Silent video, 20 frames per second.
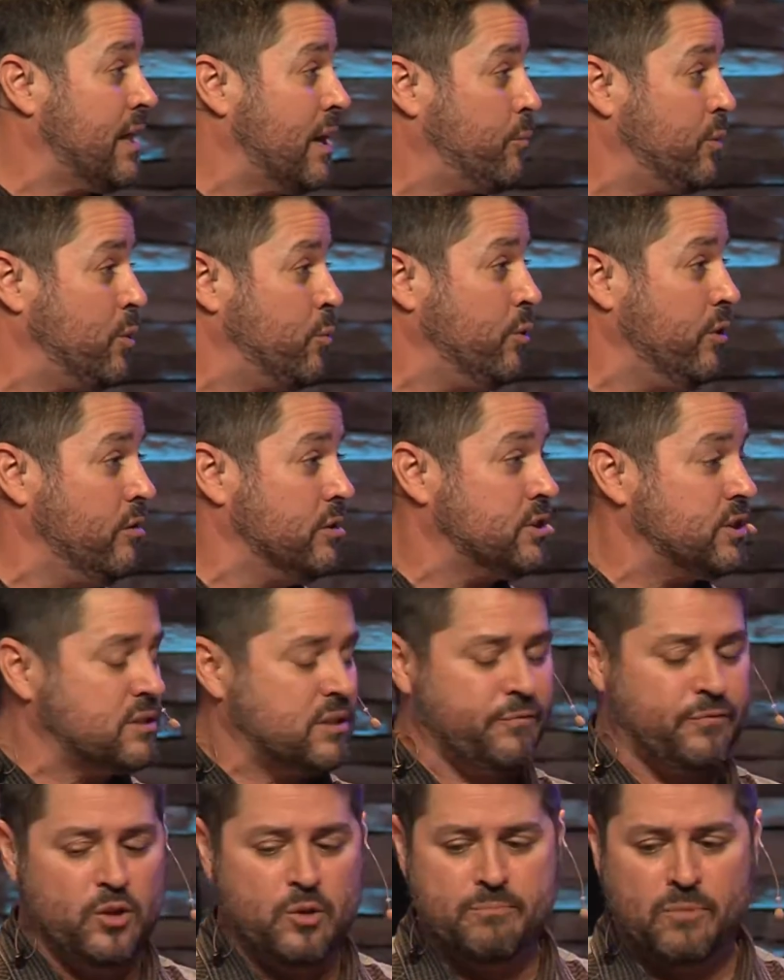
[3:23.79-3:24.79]
that we will in just
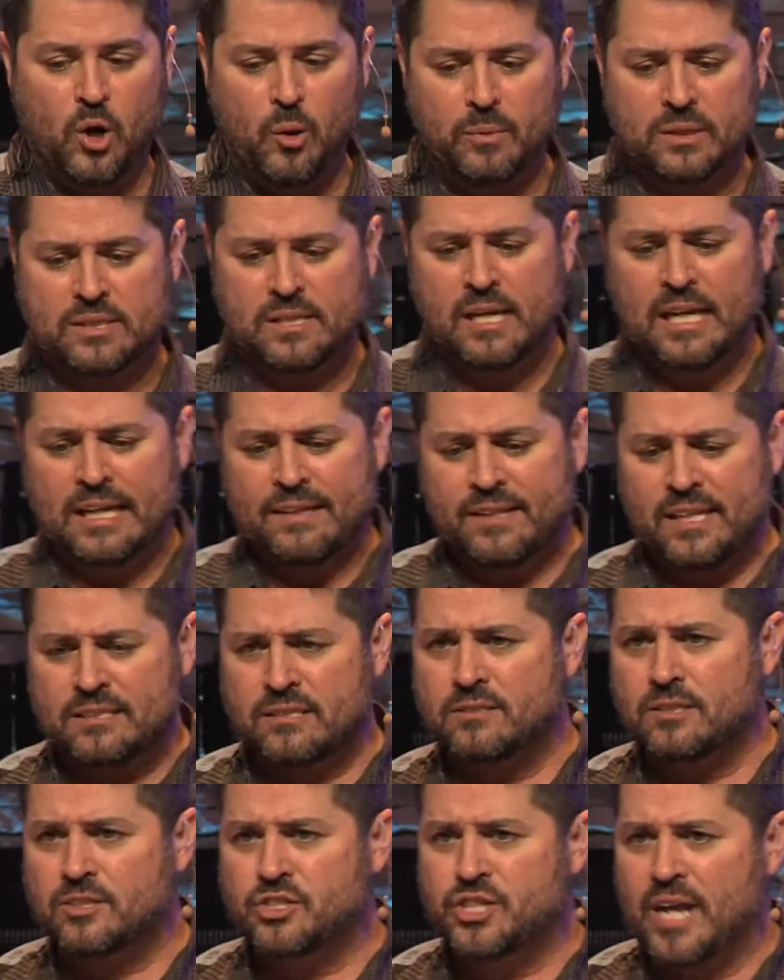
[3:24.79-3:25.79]
a few moments, this
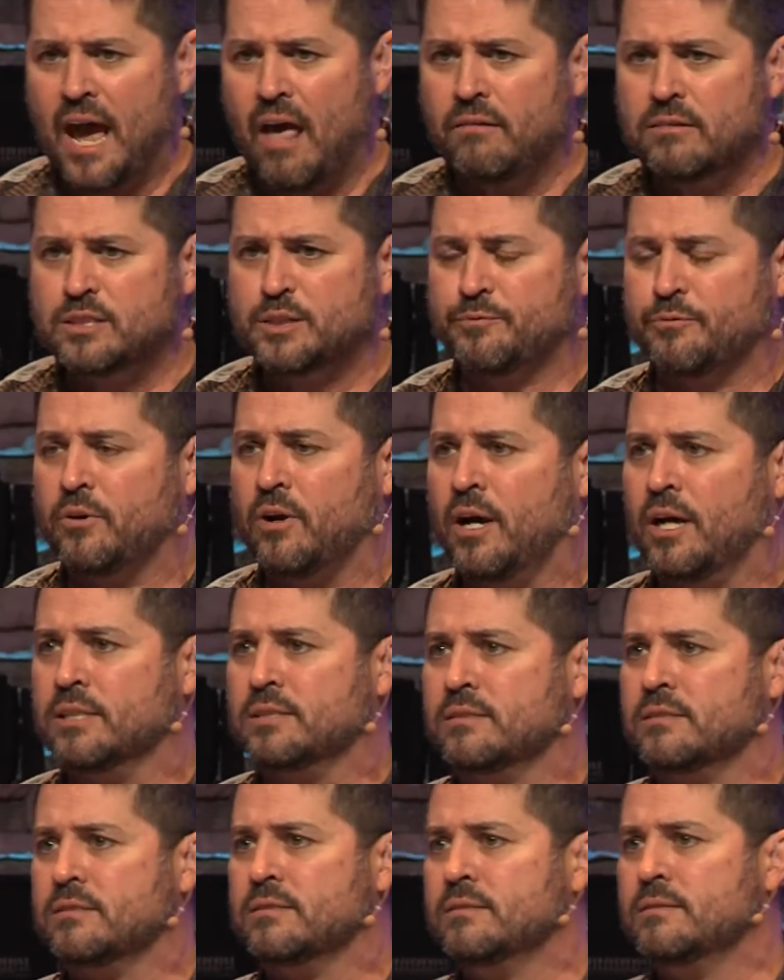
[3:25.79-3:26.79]
is a challenge for
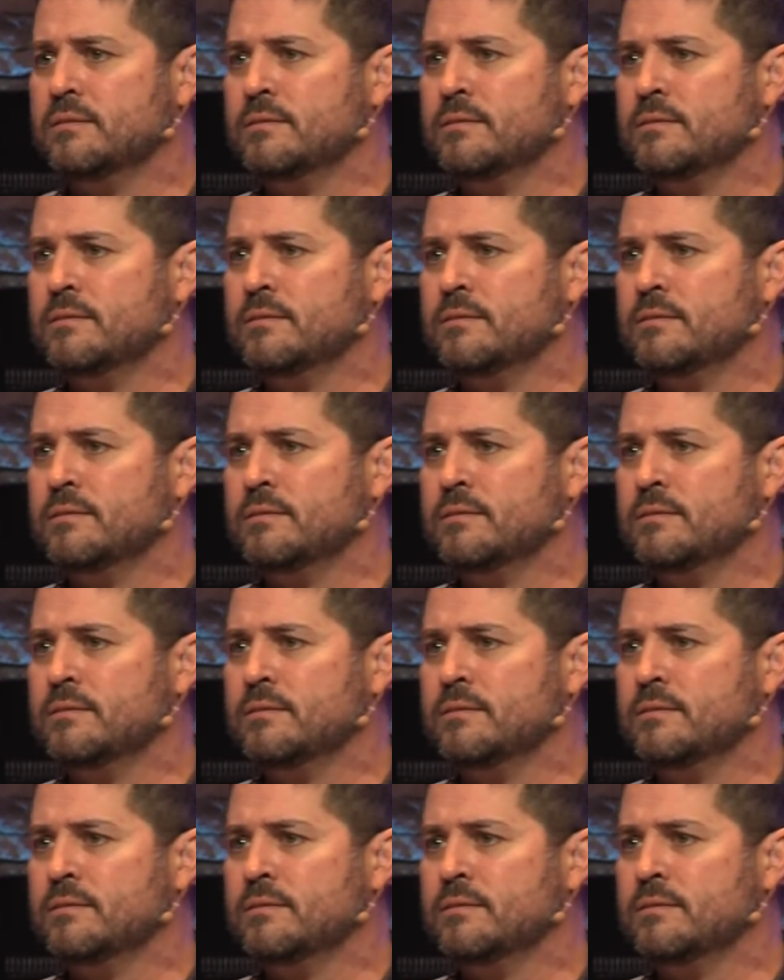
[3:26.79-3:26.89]
us.